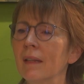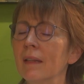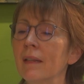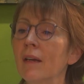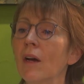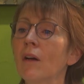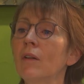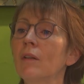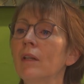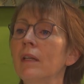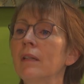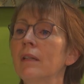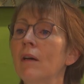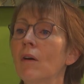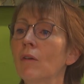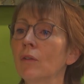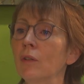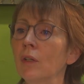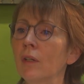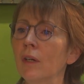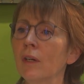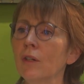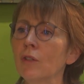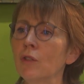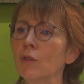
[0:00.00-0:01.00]
They are on
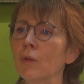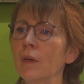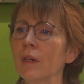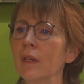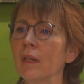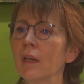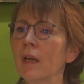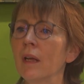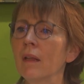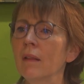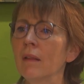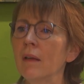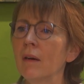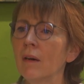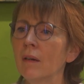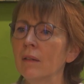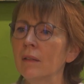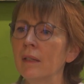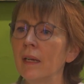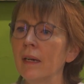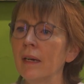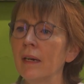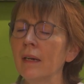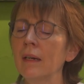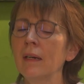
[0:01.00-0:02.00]
the contrary. They are
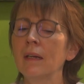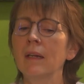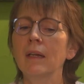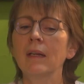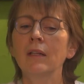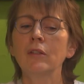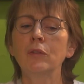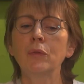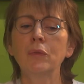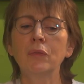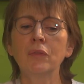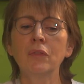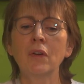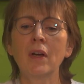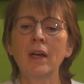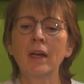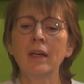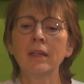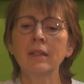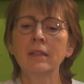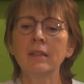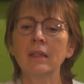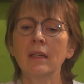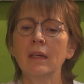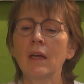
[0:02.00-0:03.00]
there to
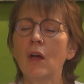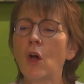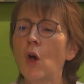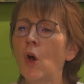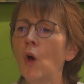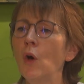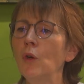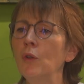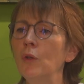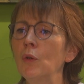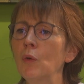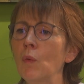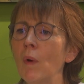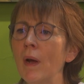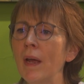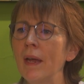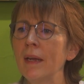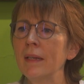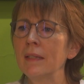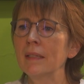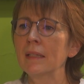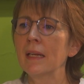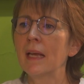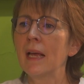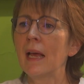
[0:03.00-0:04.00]
find other
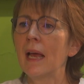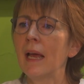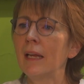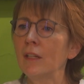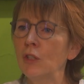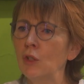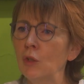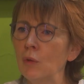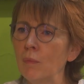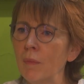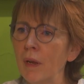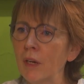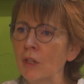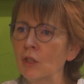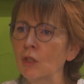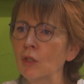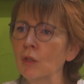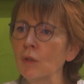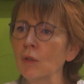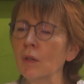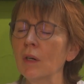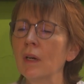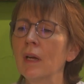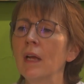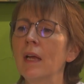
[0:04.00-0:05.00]
ways and to make
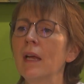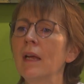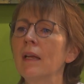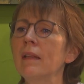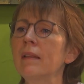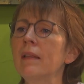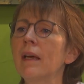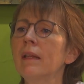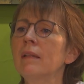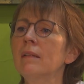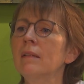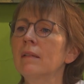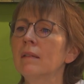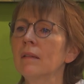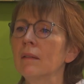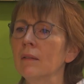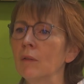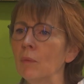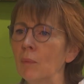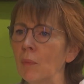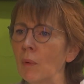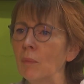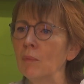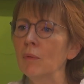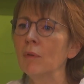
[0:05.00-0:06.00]
sure that
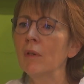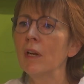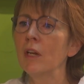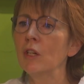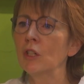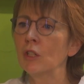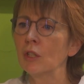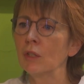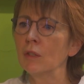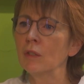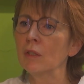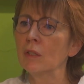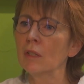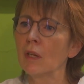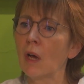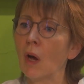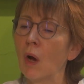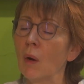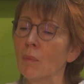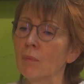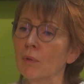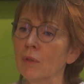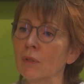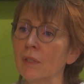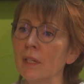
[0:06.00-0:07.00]
the populations
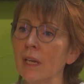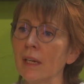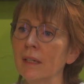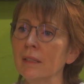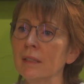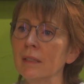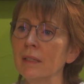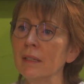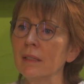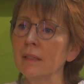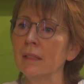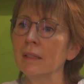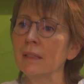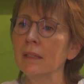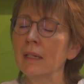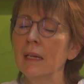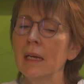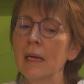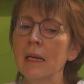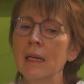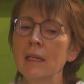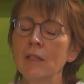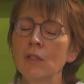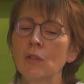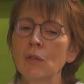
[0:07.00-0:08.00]
are protected.
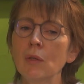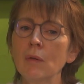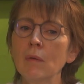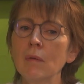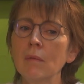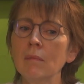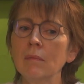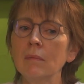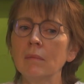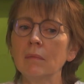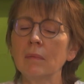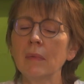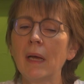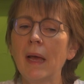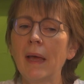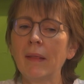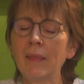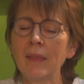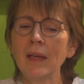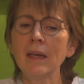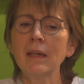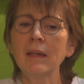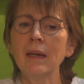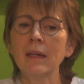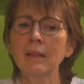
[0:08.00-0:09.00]
So I
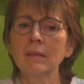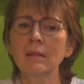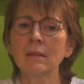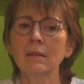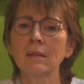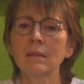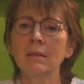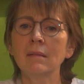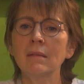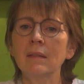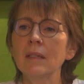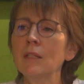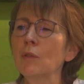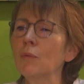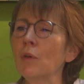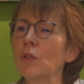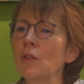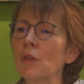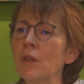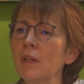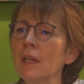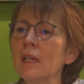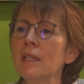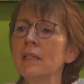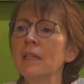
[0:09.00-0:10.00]
think that this was
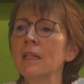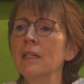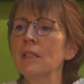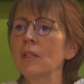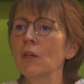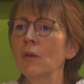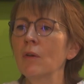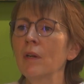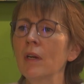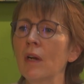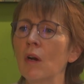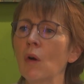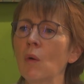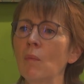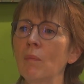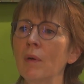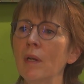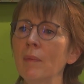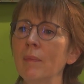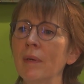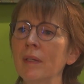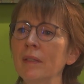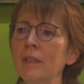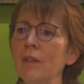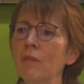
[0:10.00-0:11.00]
a necessary
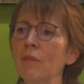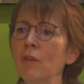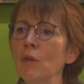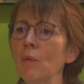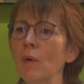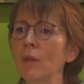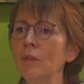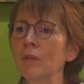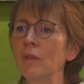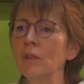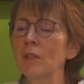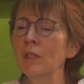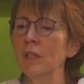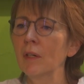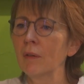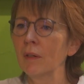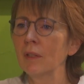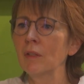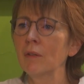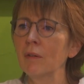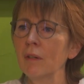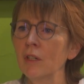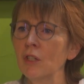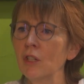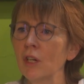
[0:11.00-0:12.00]
complement. If you want, the
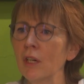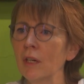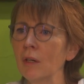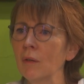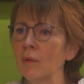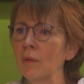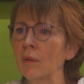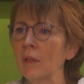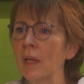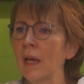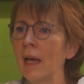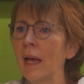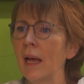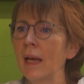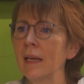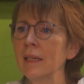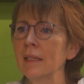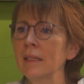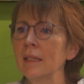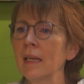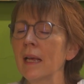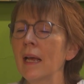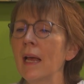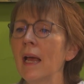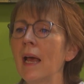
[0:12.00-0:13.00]
Secretary General
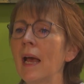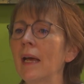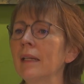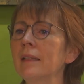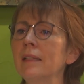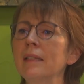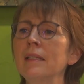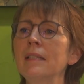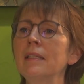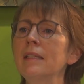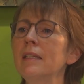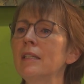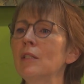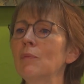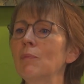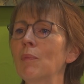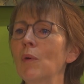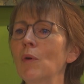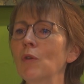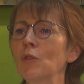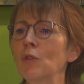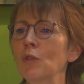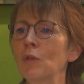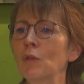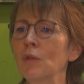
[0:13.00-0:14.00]
has at his
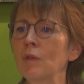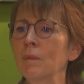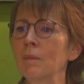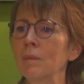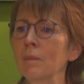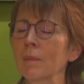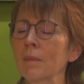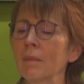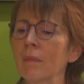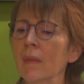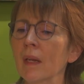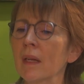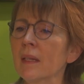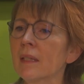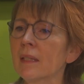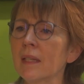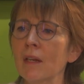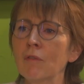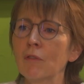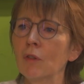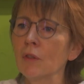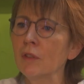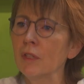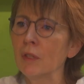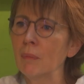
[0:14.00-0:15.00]
disposal
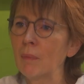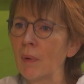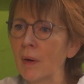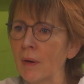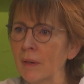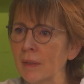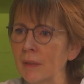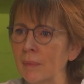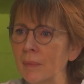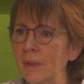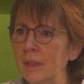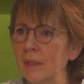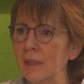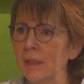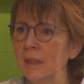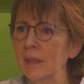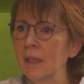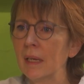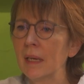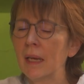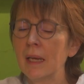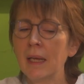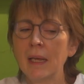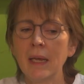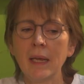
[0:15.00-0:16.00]
several departments.
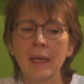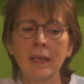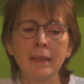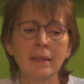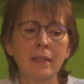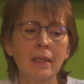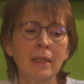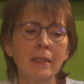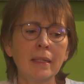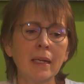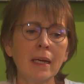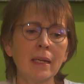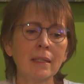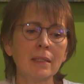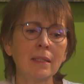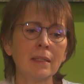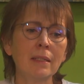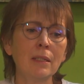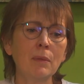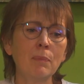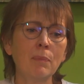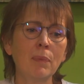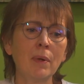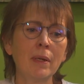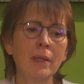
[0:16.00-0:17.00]
He has
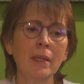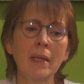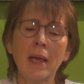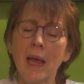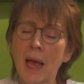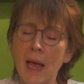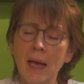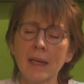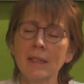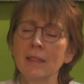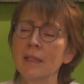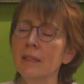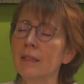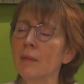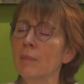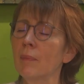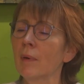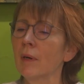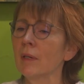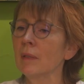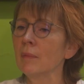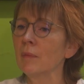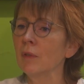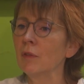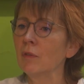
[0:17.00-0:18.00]
a
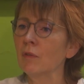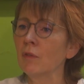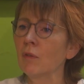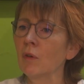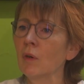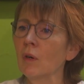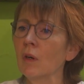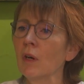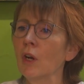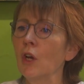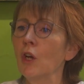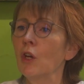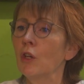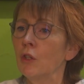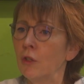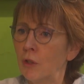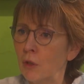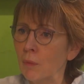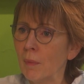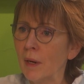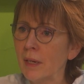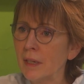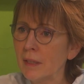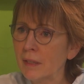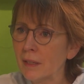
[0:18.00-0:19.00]
department for
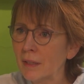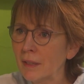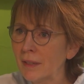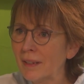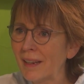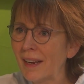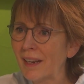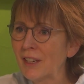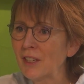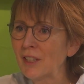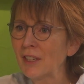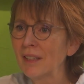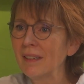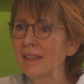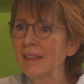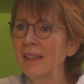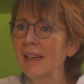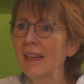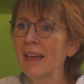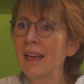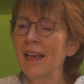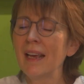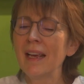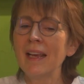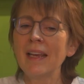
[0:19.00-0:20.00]
humanitarian action,
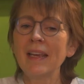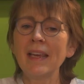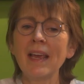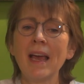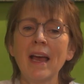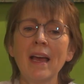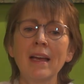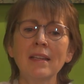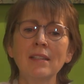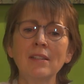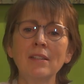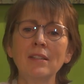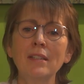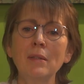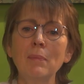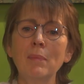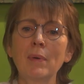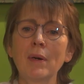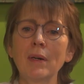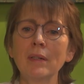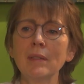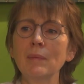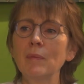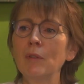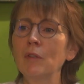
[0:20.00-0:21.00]
he has a
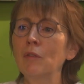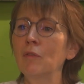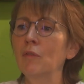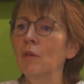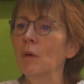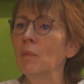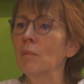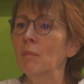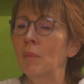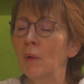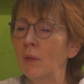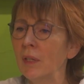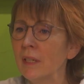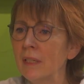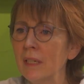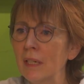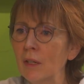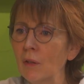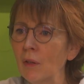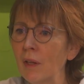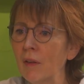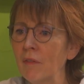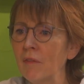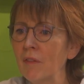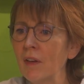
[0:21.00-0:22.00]
department for
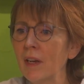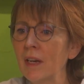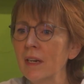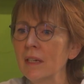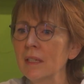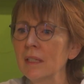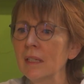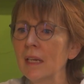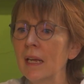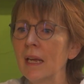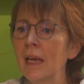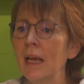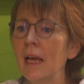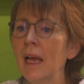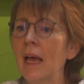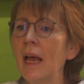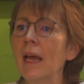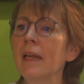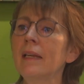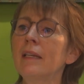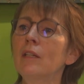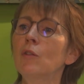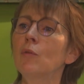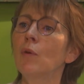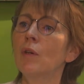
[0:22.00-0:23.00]
political affairs,
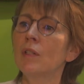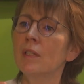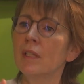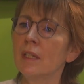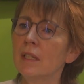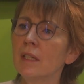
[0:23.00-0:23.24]
and it was